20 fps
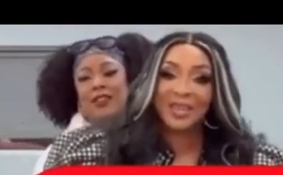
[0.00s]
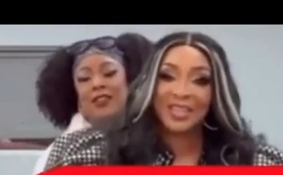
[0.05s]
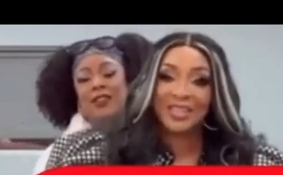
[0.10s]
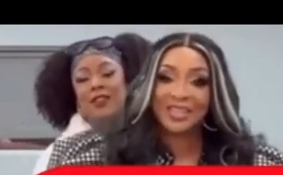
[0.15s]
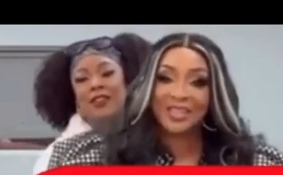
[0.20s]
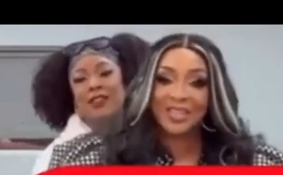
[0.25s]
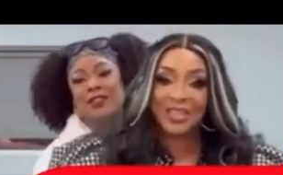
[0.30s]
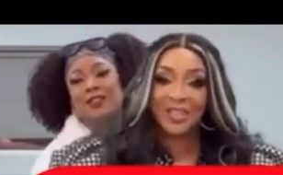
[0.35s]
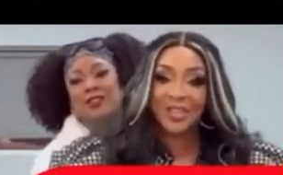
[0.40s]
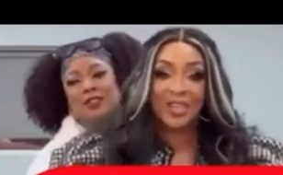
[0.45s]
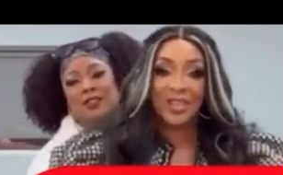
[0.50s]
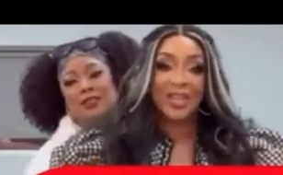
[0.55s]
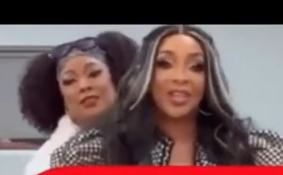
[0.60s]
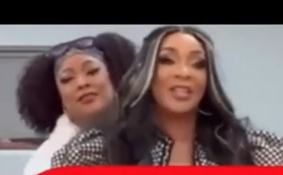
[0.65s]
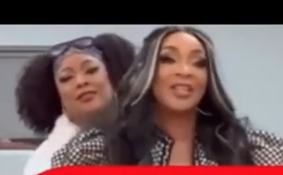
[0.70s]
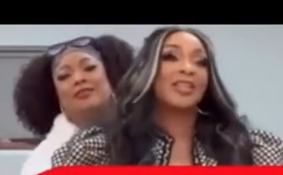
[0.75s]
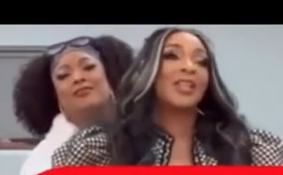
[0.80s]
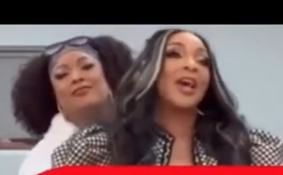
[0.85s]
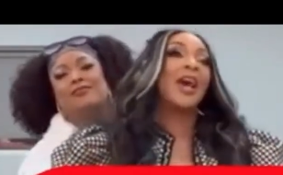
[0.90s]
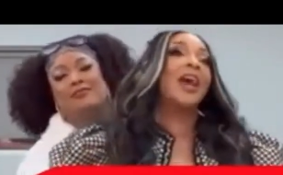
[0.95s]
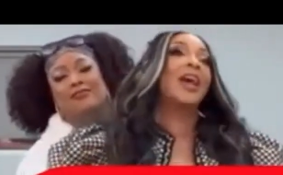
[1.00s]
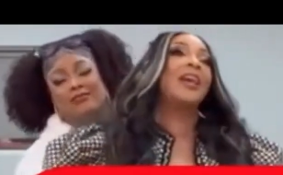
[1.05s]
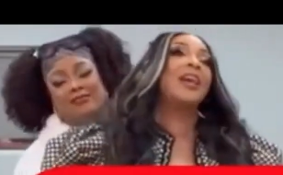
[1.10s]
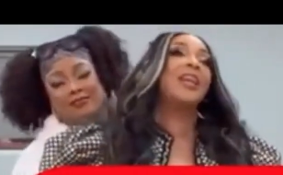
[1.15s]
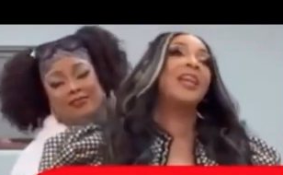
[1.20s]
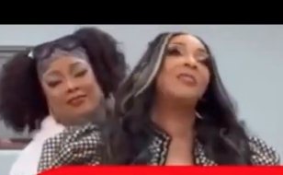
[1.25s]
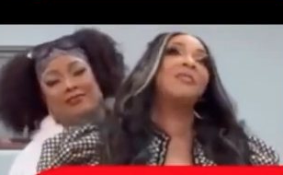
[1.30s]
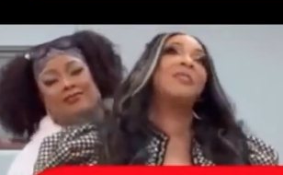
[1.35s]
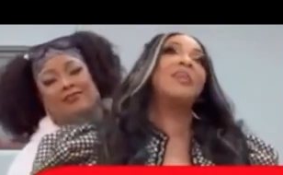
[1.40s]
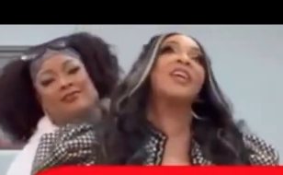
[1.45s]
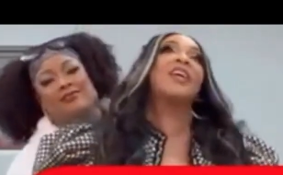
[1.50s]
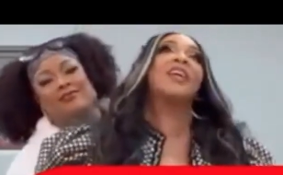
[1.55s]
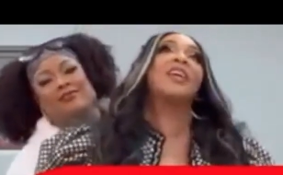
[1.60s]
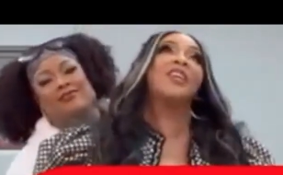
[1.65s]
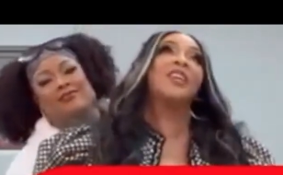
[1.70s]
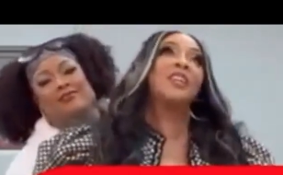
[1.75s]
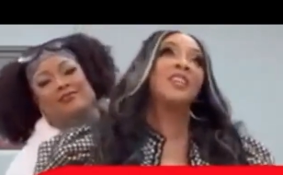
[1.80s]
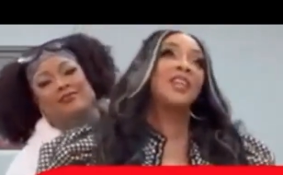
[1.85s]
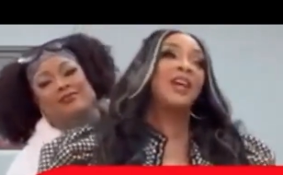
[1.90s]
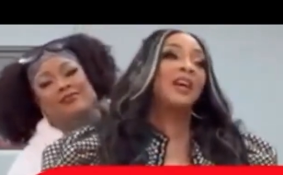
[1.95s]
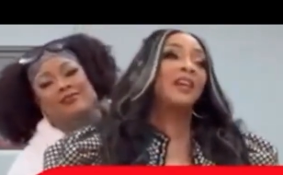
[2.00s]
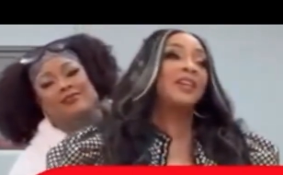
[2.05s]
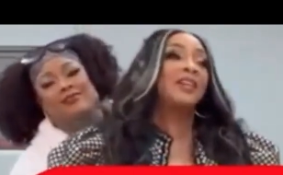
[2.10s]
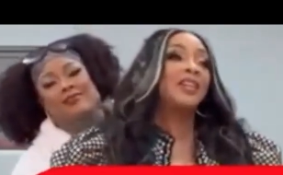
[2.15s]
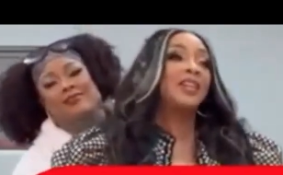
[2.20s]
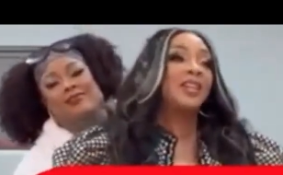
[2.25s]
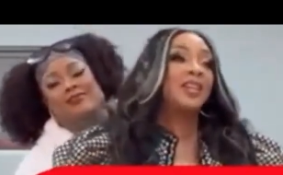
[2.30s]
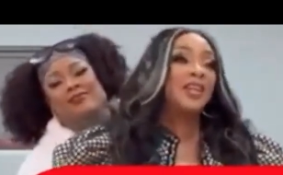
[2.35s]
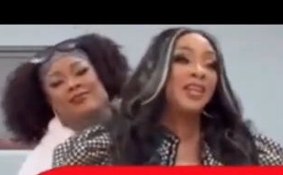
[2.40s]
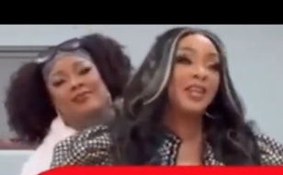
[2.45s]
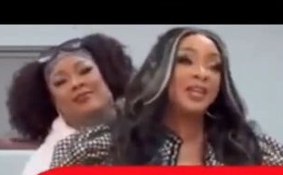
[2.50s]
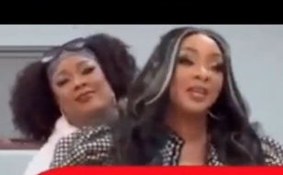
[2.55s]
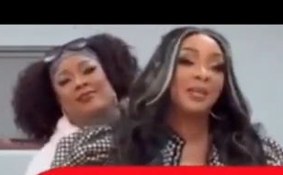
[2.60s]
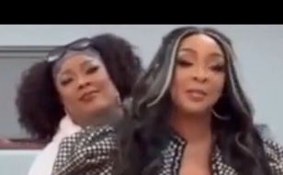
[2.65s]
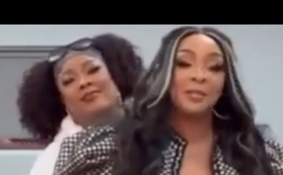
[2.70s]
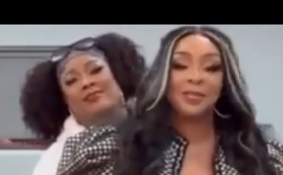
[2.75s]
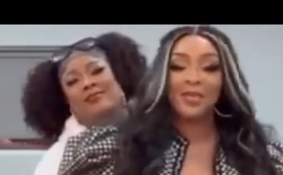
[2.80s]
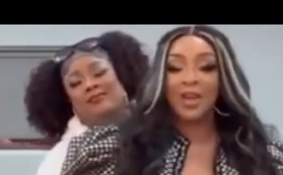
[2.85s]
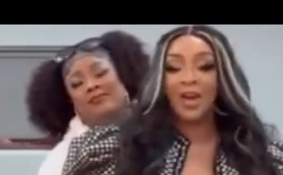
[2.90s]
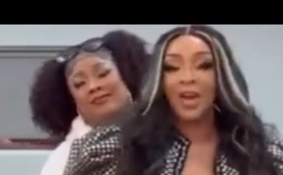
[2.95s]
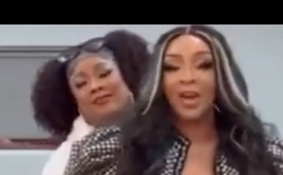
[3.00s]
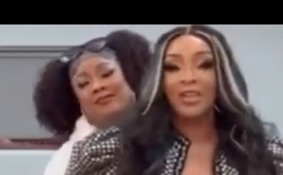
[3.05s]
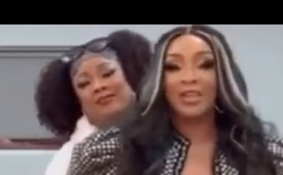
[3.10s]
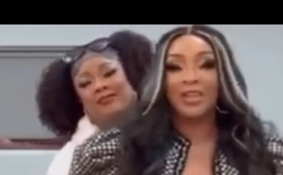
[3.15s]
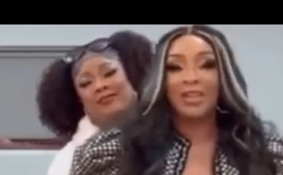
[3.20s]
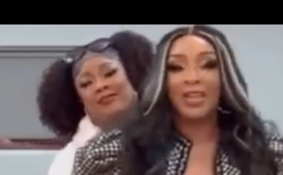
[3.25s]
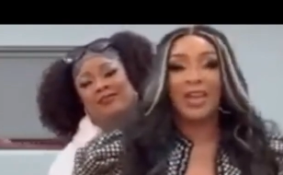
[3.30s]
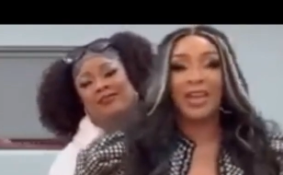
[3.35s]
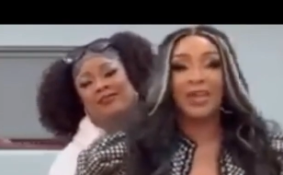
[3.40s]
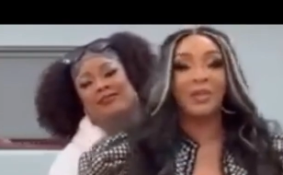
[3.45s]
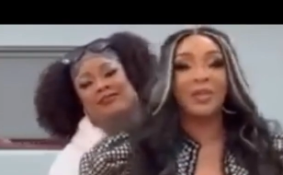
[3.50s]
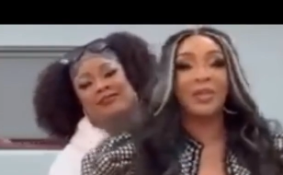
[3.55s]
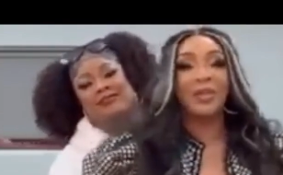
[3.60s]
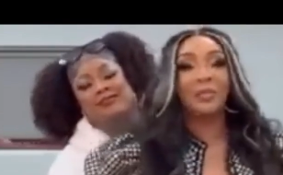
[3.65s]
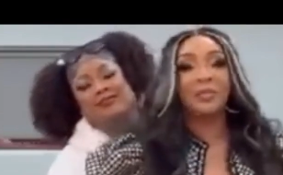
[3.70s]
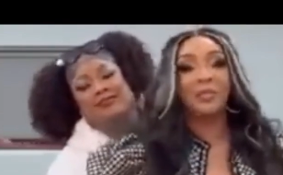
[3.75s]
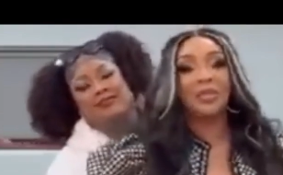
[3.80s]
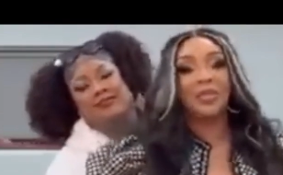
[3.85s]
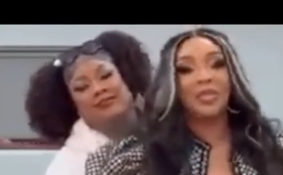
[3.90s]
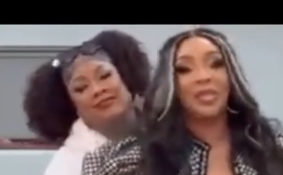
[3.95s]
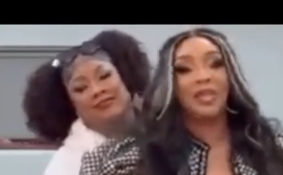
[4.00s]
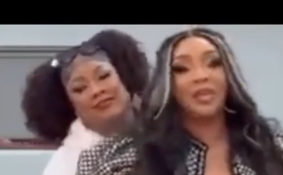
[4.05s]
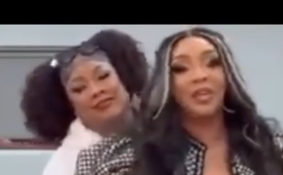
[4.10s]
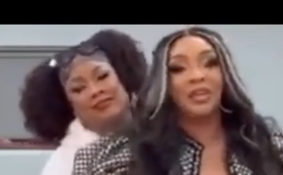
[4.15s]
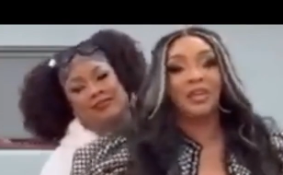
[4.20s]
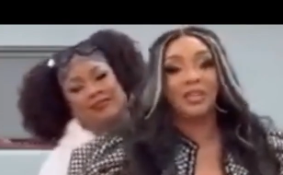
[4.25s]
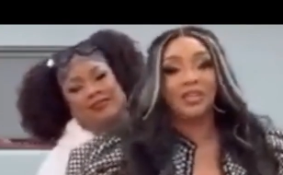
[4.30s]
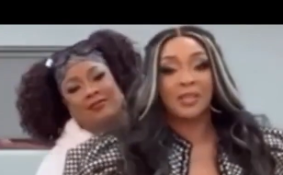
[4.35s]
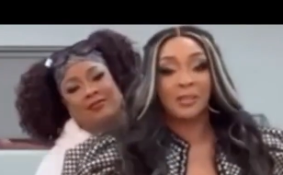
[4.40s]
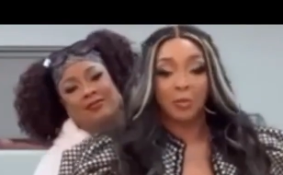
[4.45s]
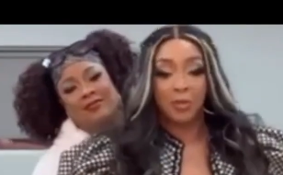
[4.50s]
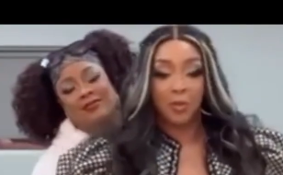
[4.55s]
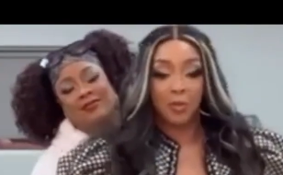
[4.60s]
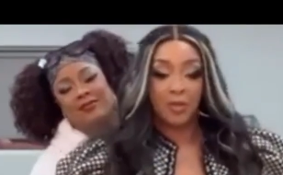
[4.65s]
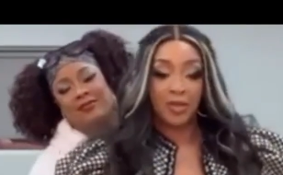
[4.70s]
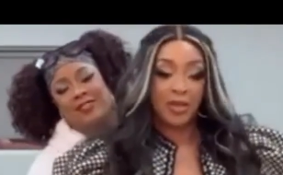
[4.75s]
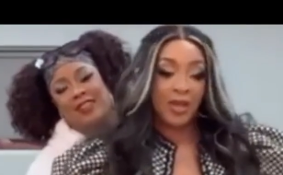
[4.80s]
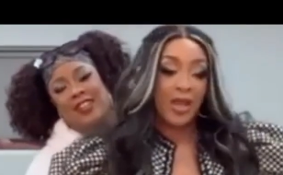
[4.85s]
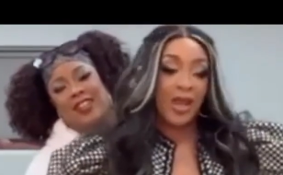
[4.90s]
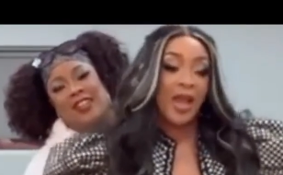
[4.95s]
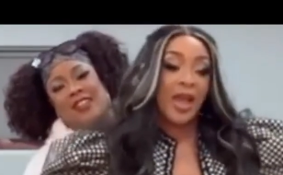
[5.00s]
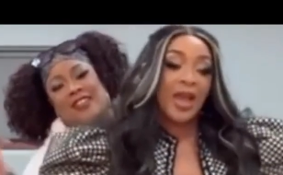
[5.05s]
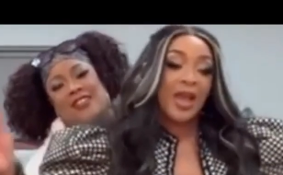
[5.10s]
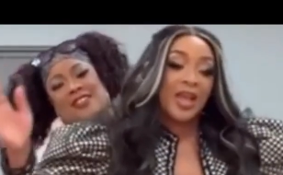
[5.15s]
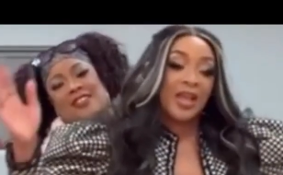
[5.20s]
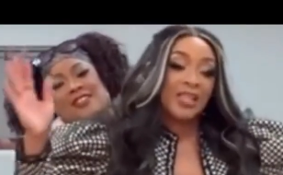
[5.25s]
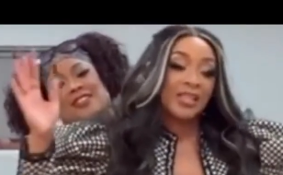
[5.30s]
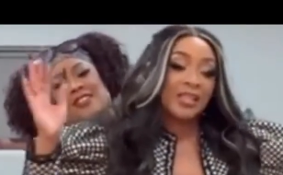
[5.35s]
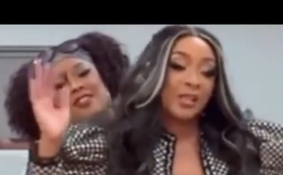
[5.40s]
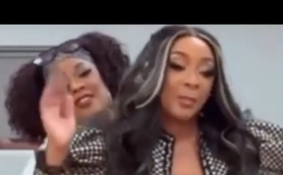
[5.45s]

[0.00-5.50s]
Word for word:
Speaker 1: which have Corey Holcomb just talking without knowing the whole story.